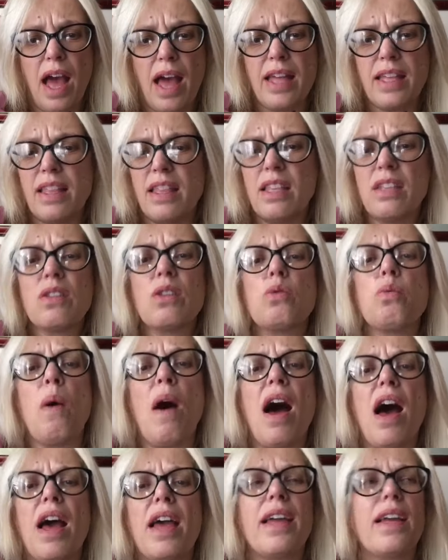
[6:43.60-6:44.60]
I, this is
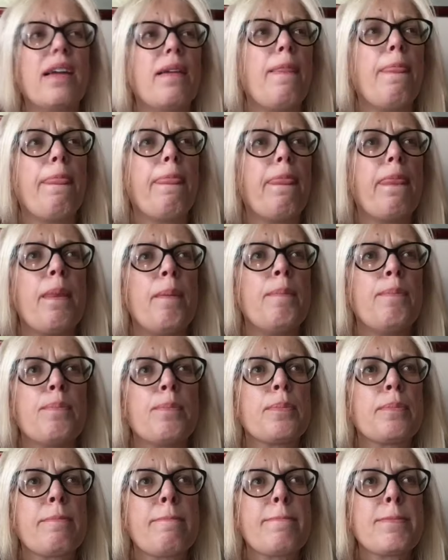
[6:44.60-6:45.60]
why
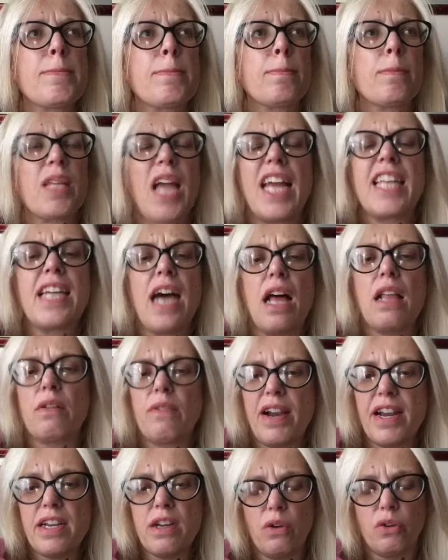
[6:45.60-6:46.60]
I
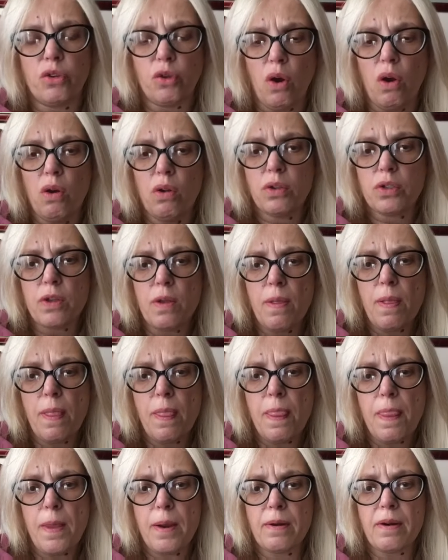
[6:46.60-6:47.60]
tolerate no trolls.
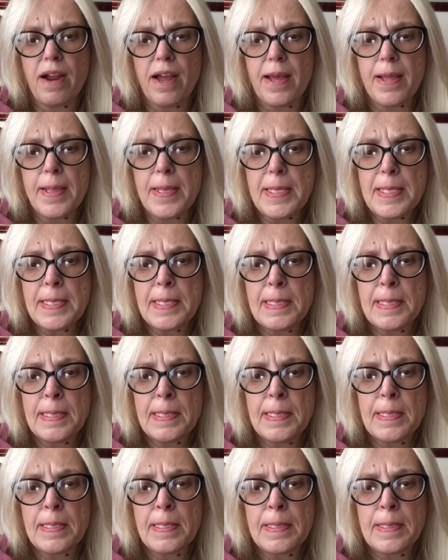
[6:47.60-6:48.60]
Alright?
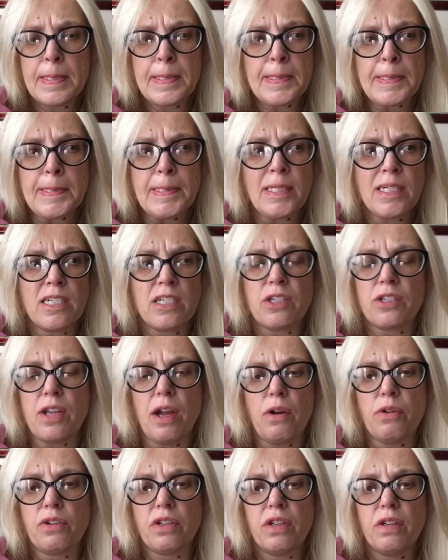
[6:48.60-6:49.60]
I just
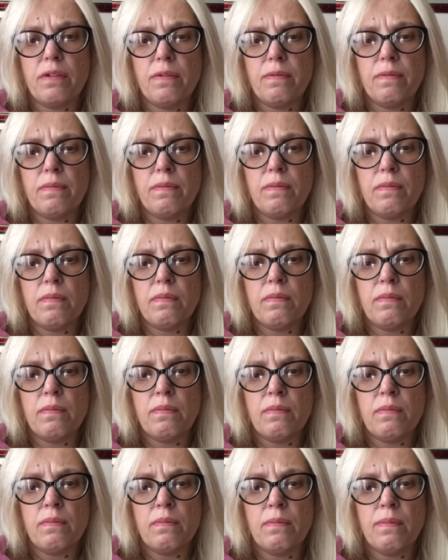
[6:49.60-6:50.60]
don't.
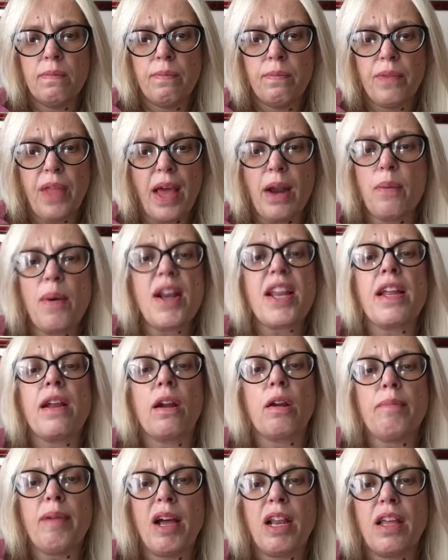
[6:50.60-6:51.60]
I don't want to
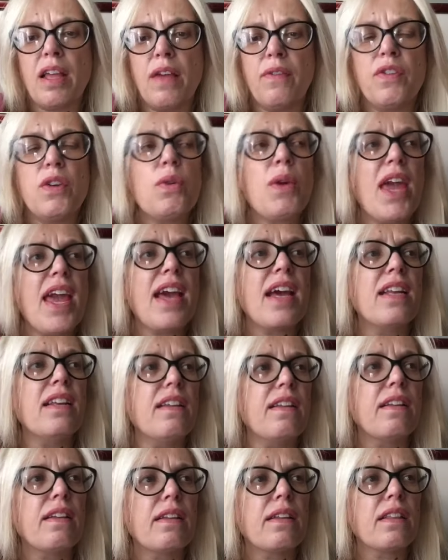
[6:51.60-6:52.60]
hear about it. If you can't
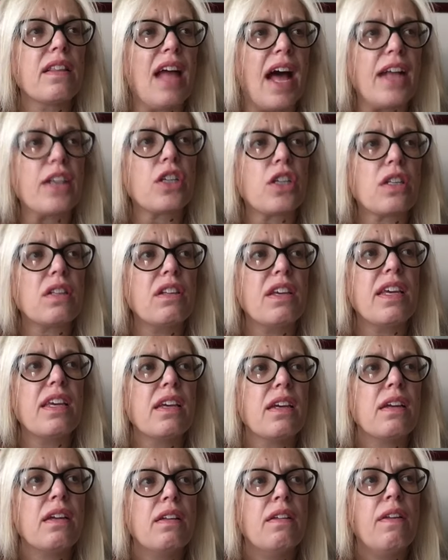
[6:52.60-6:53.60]

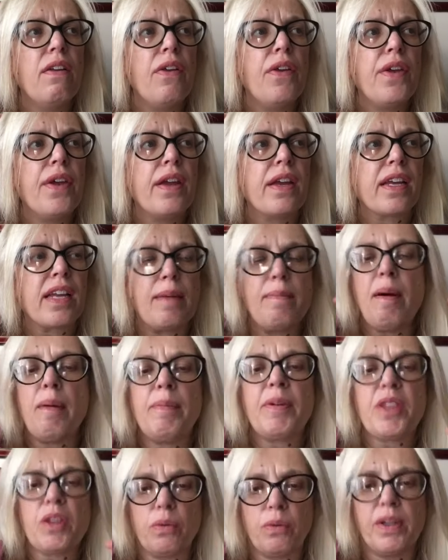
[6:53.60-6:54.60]
logically come
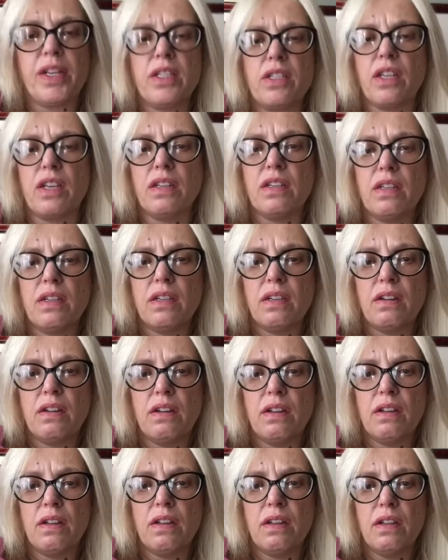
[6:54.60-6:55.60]
up with a reason
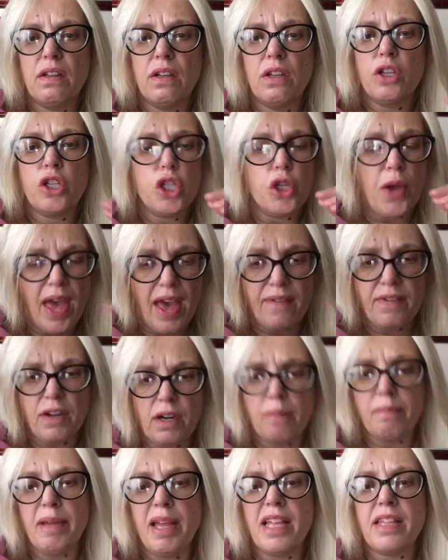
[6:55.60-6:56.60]
to have
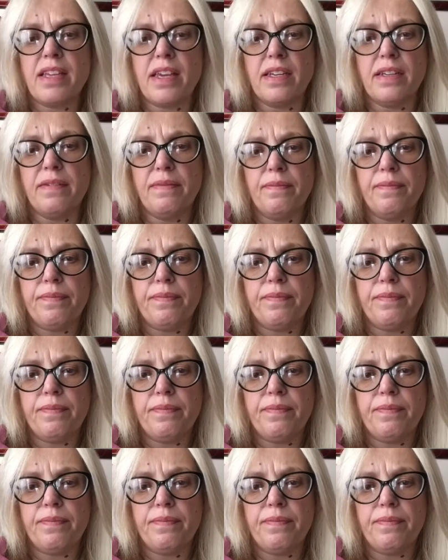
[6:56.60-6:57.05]
your opinion,